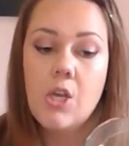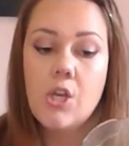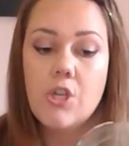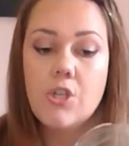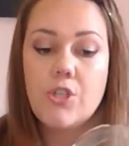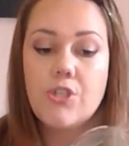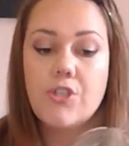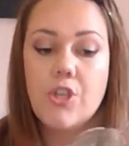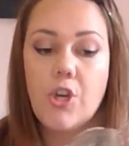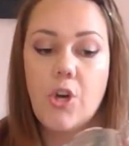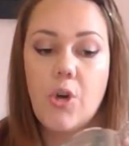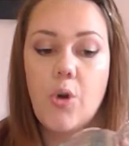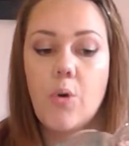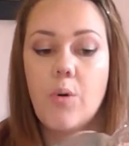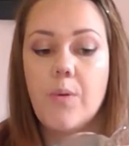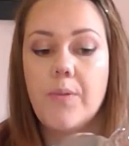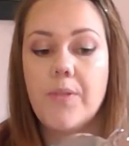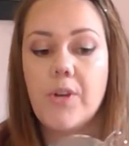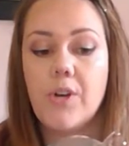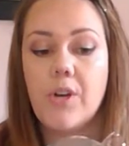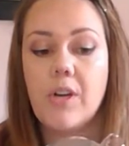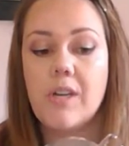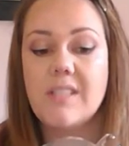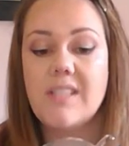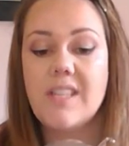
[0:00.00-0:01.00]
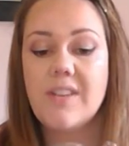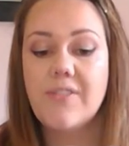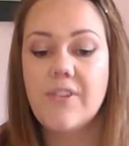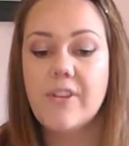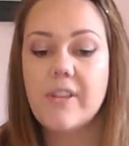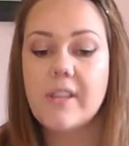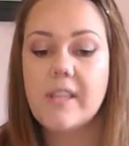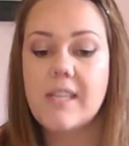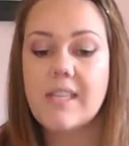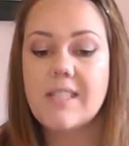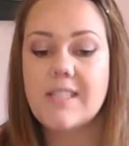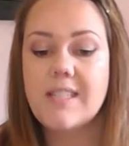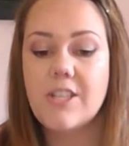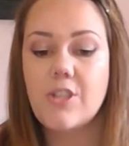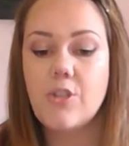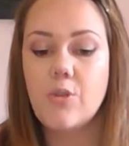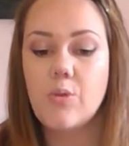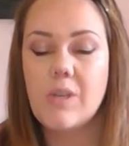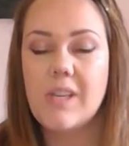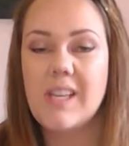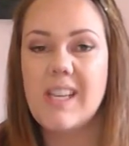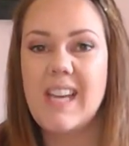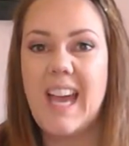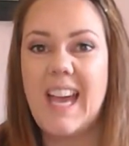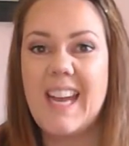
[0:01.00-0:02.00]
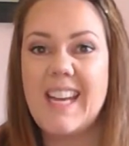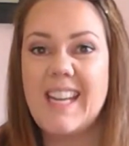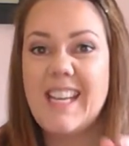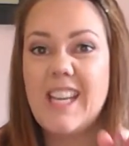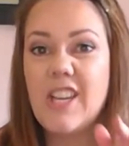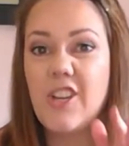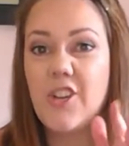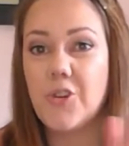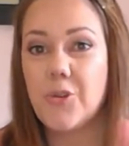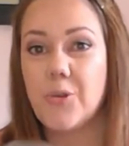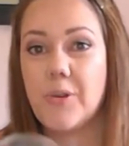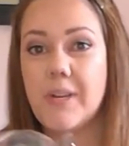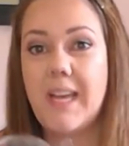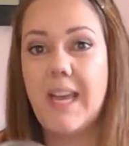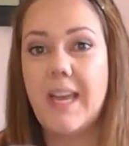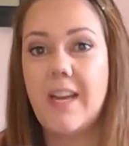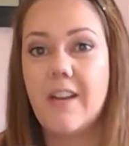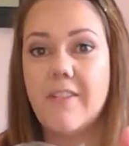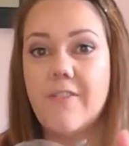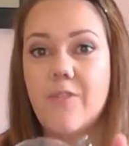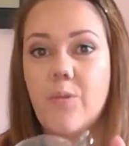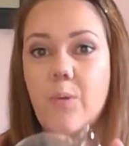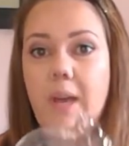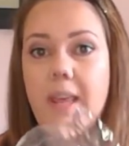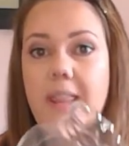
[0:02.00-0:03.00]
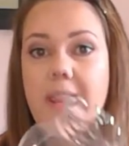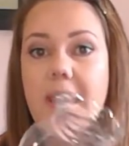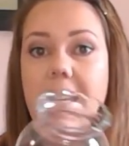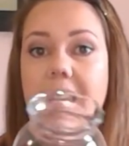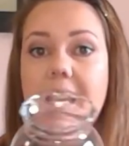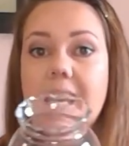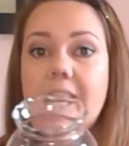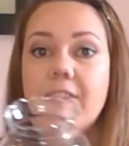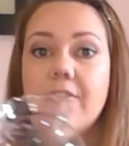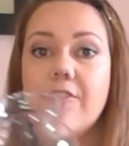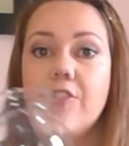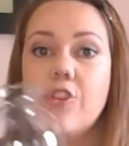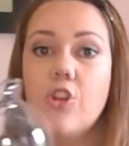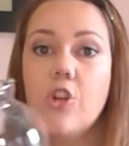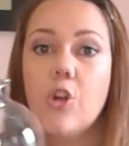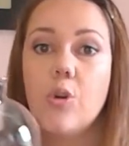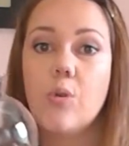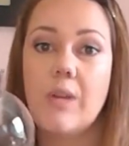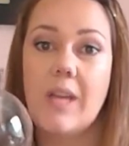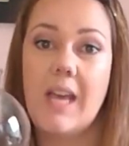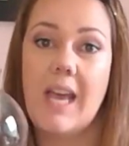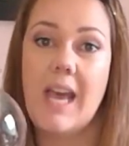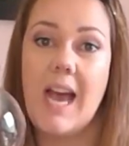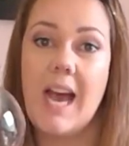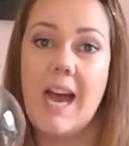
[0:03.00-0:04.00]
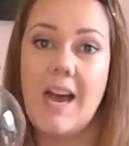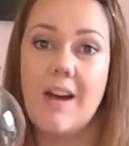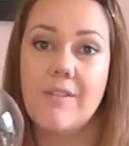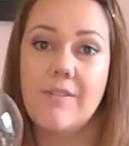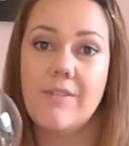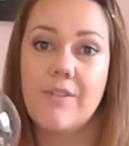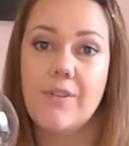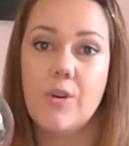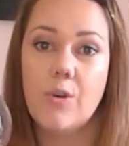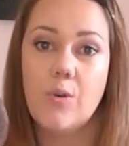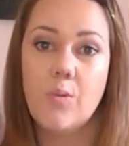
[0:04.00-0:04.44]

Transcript: So there are different things that you can kind of get creative with if you don't have